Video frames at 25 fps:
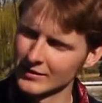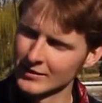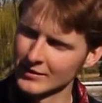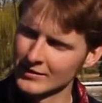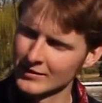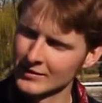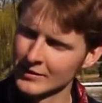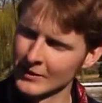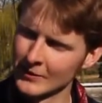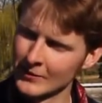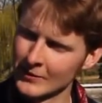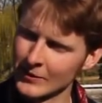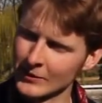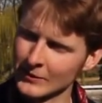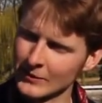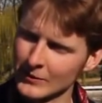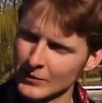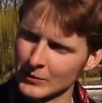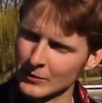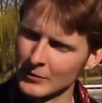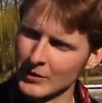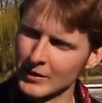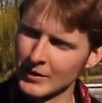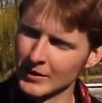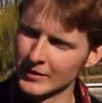It's different
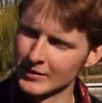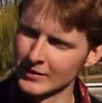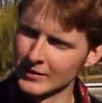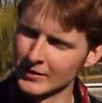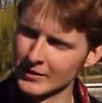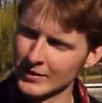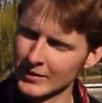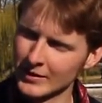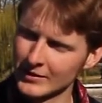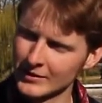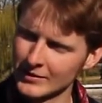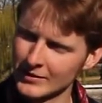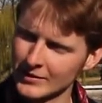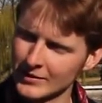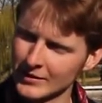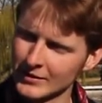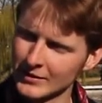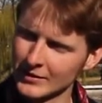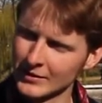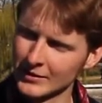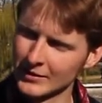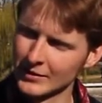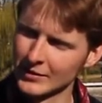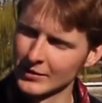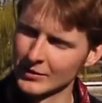from buying a house and,
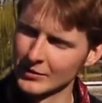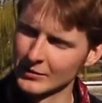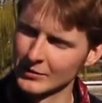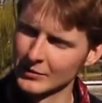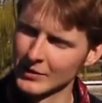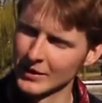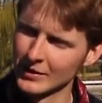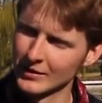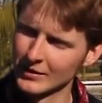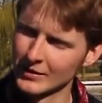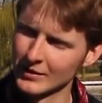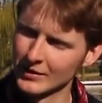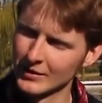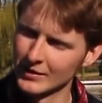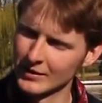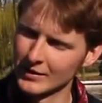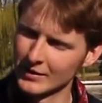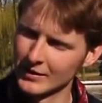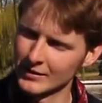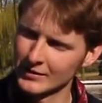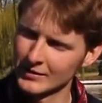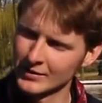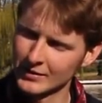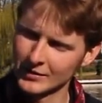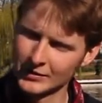you know, being
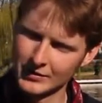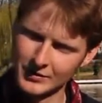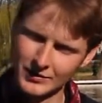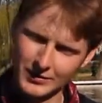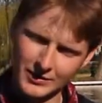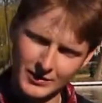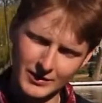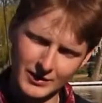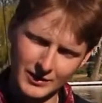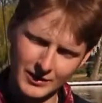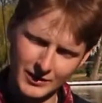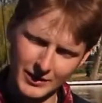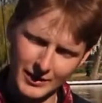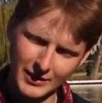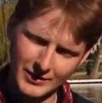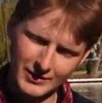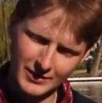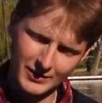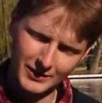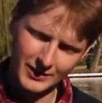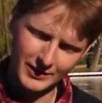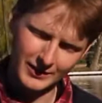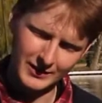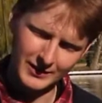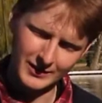excluded and
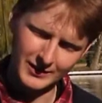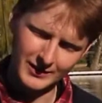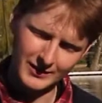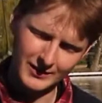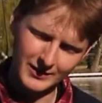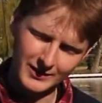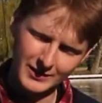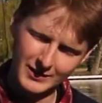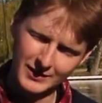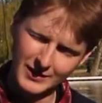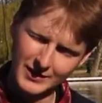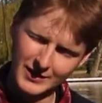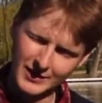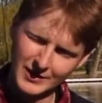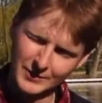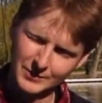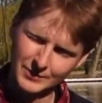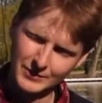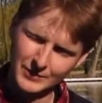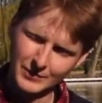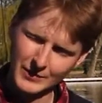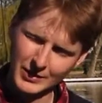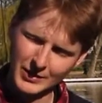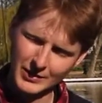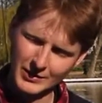isolated.
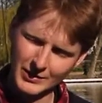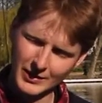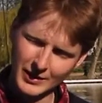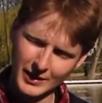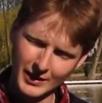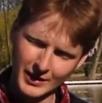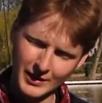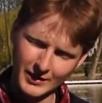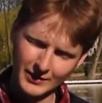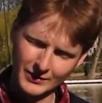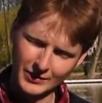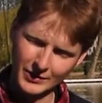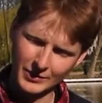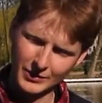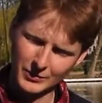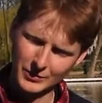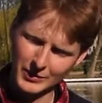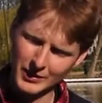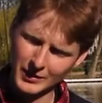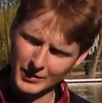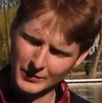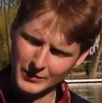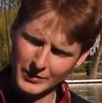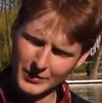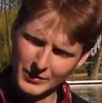Because here, when you
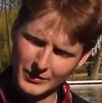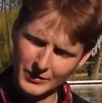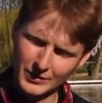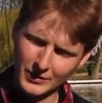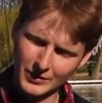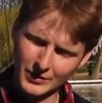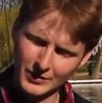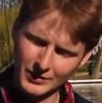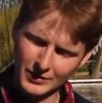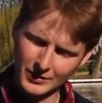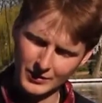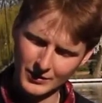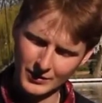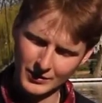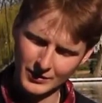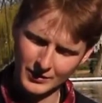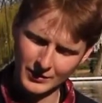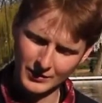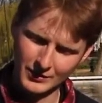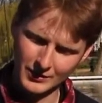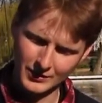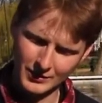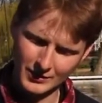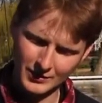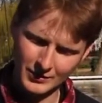buy a boat, you
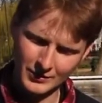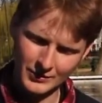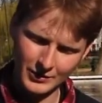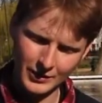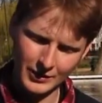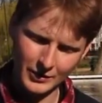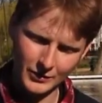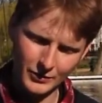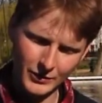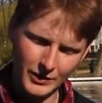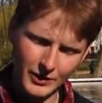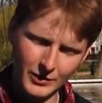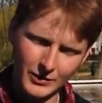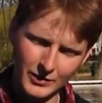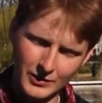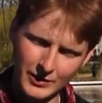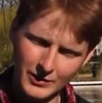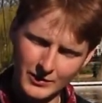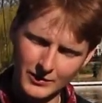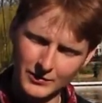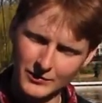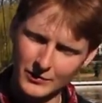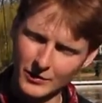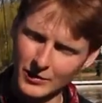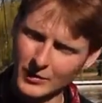straight away you
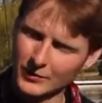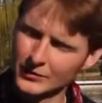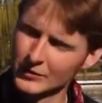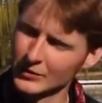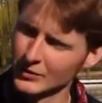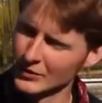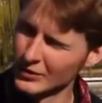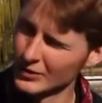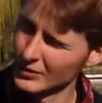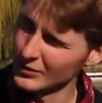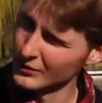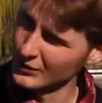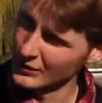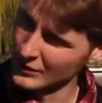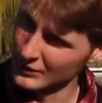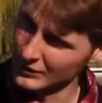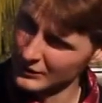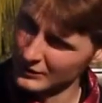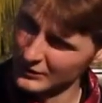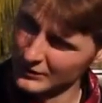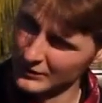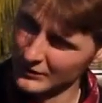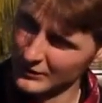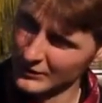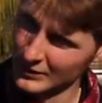get involved to know
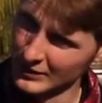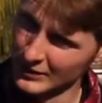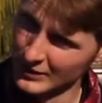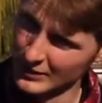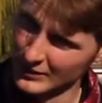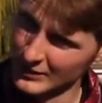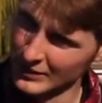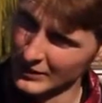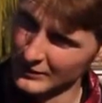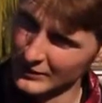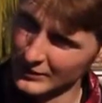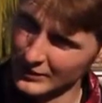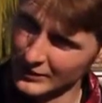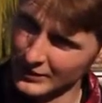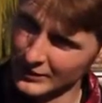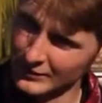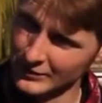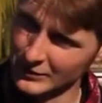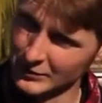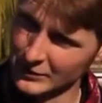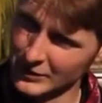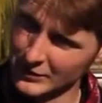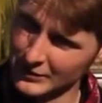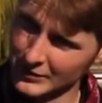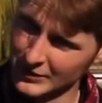
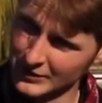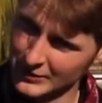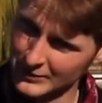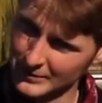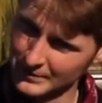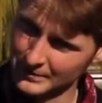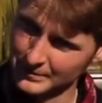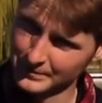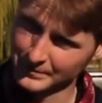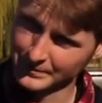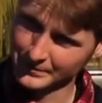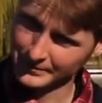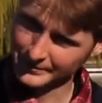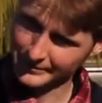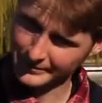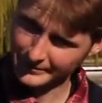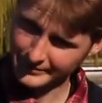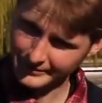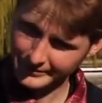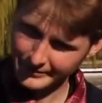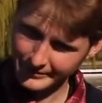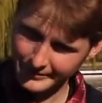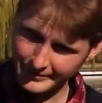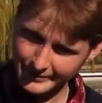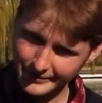other members.
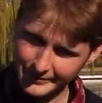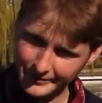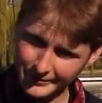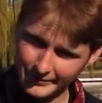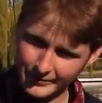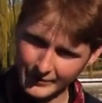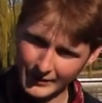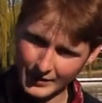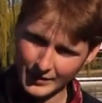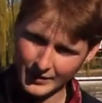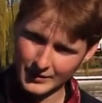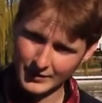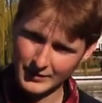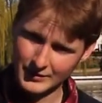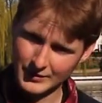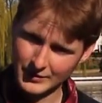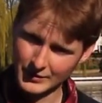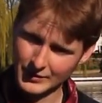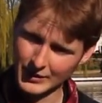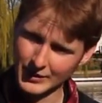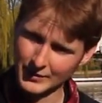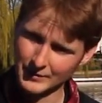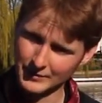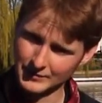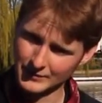So
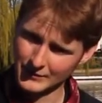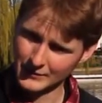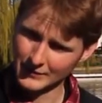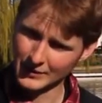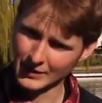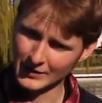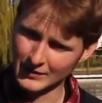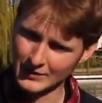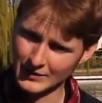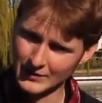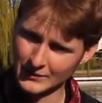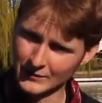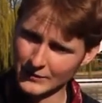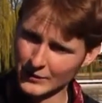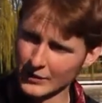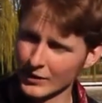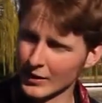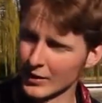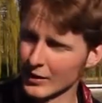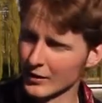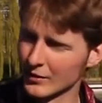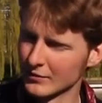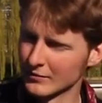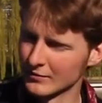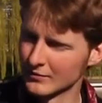yeah, these
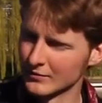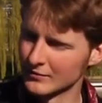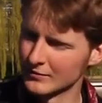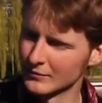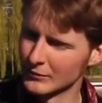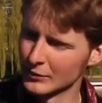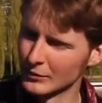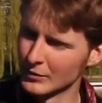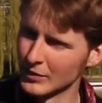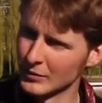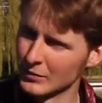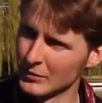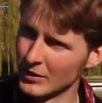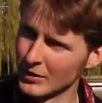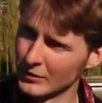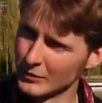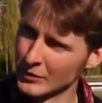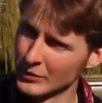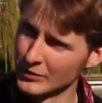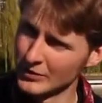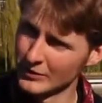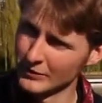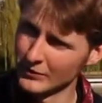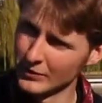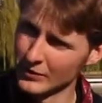three would be my
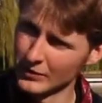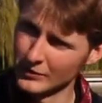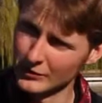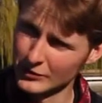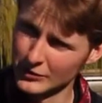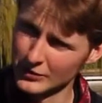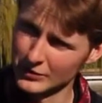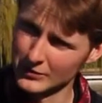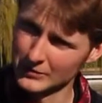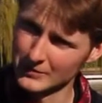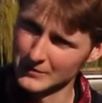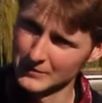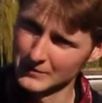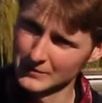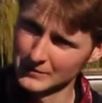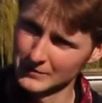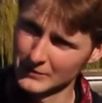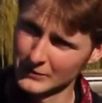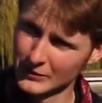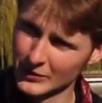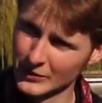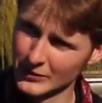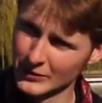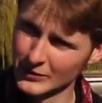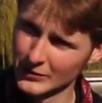most influential
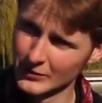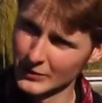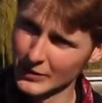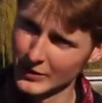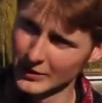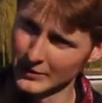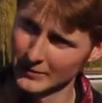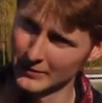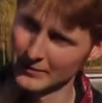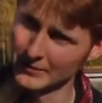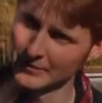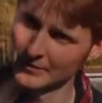reasons why.